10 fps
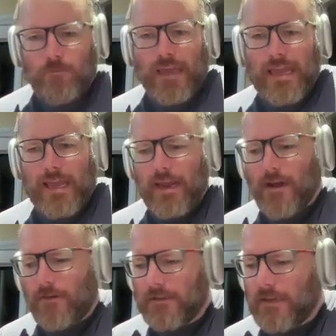Be Here
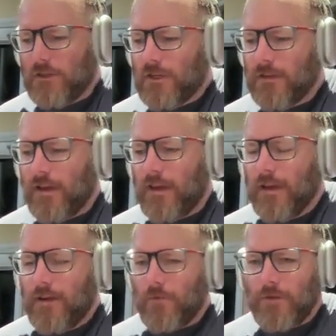Now, essentially,
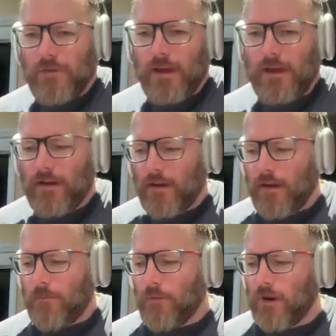with that
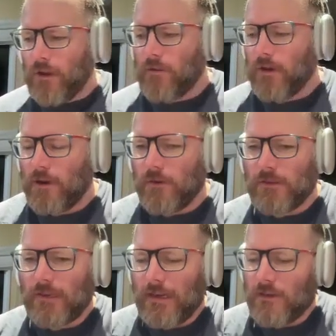Morning Glory
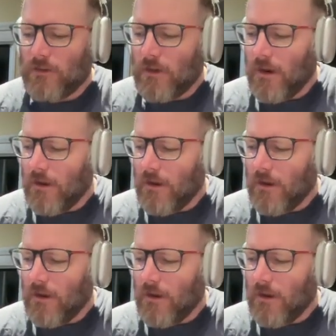acoustic intro.